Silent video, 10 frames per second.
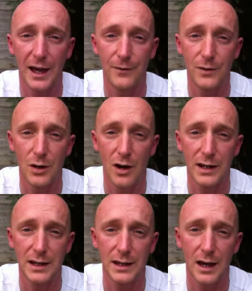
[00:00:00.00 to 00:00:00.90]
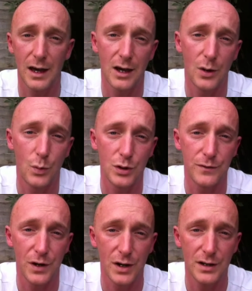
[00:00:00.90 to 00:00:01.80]
If you like what
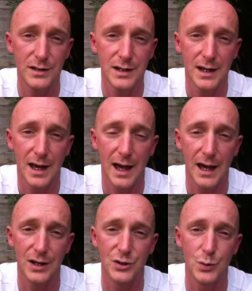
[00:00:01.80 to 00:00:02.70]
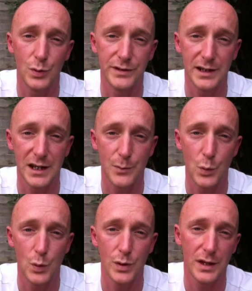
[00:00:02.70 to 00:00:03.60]
you've heard and you want to hear
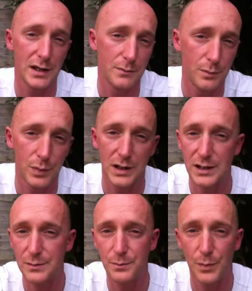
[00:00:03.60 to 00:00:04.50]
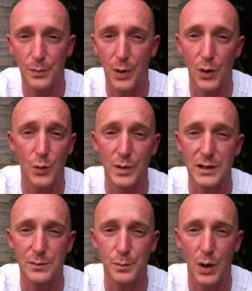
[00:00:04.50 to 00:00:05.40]
more, then please by all
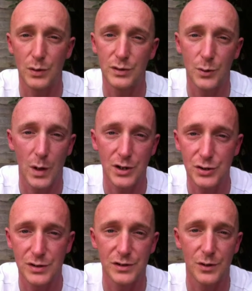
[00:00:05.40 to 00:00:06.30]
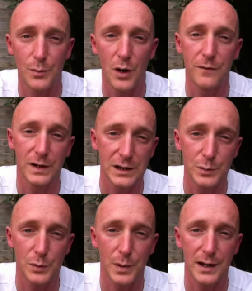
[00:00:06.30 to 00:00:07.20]
means post questions on my
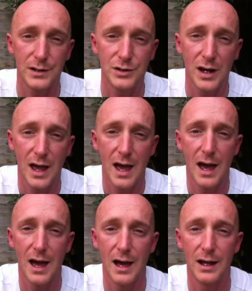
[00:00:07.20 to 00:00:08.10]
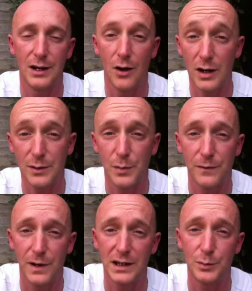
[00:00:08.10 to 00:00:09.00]
Facebook page, like my
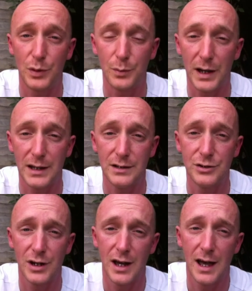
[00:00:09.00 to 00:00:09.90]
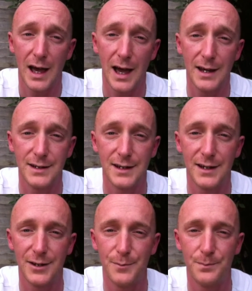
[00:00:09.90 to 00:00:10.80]
Facebook page,
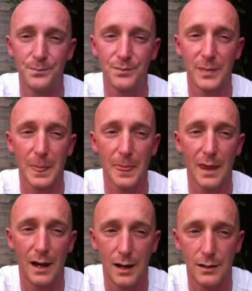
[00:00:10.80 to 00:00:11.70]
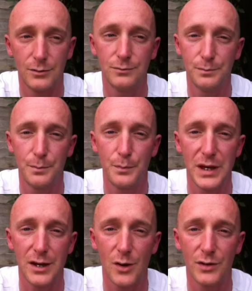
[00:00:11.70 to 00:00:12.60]
and I'll
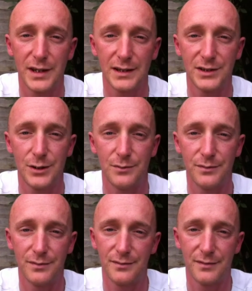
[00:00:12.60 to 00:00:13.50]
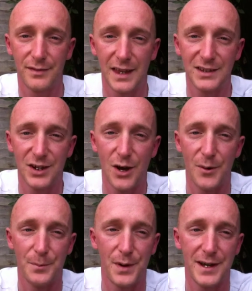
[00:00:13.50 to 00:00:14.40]
be in contact soon. Thanks a
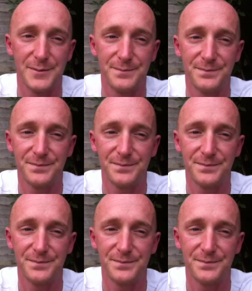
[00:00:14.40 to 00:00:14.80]
lot. Bye.